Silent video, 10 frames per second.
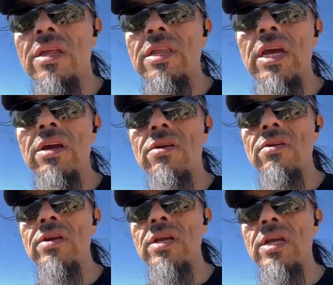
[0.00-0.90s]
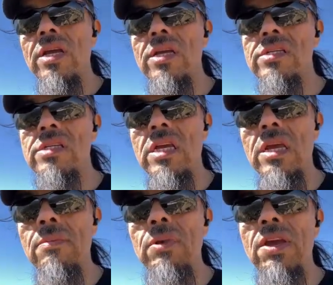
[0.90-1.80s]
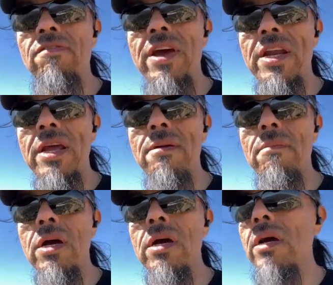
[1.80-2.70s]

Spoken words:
There is the big fat M.